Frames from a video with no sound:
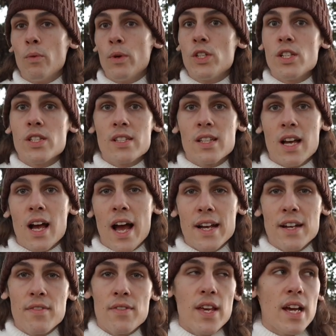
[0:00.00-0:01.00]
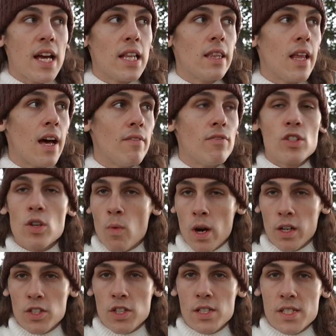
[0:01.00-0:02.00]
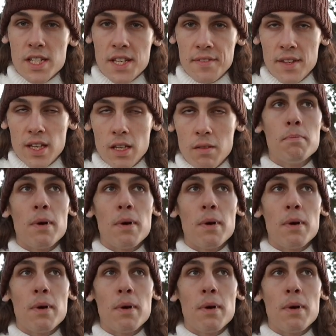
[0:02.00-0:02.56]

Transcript: which is the kind of thing I love to watch on TV,